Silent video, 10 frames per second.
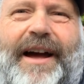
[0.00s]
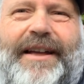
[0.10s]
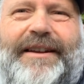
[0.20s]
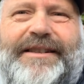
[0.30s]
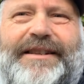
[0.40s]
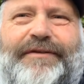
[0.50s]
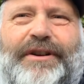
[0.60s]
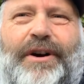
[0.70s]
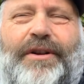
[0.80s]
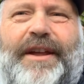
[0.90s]
is
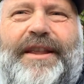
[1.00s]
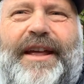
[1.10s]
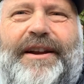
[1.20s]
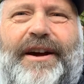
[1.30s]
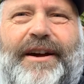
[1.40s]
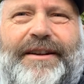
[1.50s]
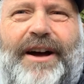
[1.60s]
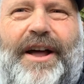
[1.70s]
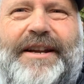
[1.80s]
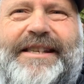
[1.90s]
difficult. And then
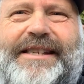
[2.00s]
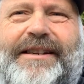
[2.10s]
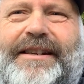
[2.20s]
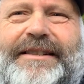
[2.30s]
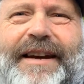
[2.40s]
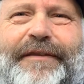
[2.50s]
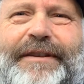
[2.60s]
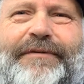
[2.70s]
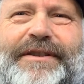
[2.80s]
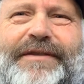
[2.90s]
Yiannis
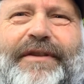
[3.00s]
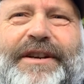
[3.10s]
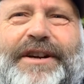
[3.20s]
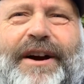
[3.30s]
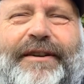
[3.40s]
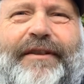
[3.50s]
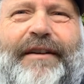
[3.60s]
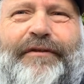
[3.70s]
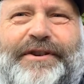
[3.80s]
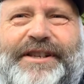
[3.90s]
definitely wasn't very talkative
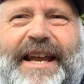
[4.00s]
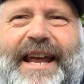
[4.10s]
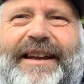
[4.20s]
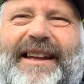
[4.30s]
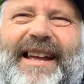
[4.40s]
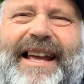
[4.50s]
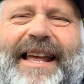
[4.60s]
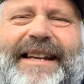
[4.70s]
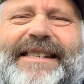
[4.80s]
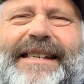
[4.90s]
that first day.
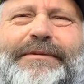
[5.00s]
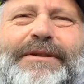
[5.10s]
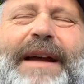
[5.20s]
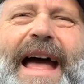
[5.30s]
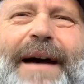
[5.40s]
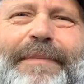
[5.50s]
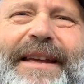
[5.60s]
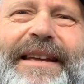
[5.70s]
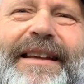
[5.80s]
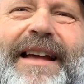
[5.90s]
He didn't seem too
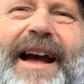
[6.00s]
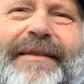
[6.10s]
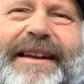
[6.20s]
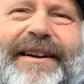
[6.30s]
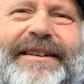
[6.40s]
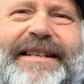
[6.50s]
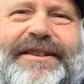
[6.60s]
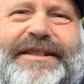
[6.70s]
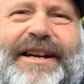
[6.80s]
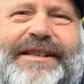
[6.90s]
happy. I guarantee
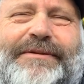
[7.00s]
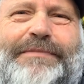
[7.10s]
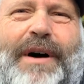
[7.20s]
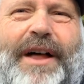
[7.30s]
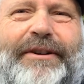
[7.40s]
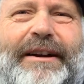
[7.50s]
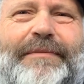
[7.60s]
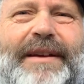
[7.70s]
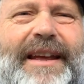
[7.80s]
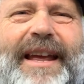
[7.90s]
the dust was bothering
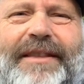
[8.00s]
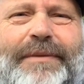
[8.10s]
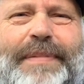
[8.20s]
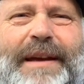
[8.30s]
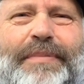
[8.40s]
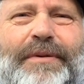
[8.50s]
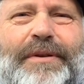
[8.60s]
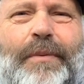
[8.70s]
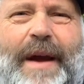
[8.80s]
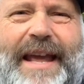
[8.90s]
him. The people in
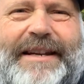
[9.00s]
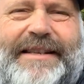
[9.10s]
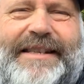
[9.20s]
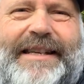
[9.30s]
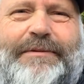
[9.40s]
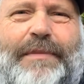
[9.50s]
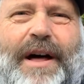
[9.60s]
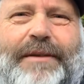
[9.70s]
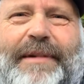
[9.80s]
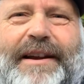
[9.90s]
the way didn't seem to
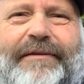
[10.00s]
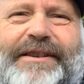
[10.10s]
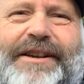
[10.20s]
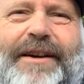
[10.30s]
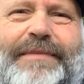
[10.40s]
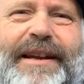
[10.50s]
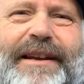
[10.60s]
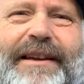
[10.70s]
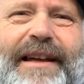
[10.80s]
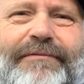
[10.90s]
bother him. I never saw him
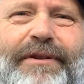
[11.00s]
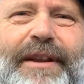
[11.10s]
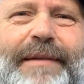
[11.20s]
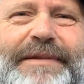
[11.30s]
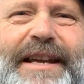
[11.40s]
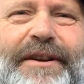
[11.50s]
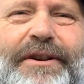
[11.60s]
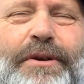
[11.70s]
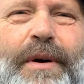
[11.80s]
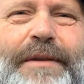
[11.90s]
being really upset or
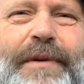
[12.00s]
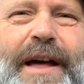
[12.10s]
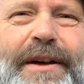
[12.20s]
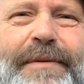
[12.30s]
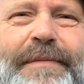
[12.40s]
annoyed by them,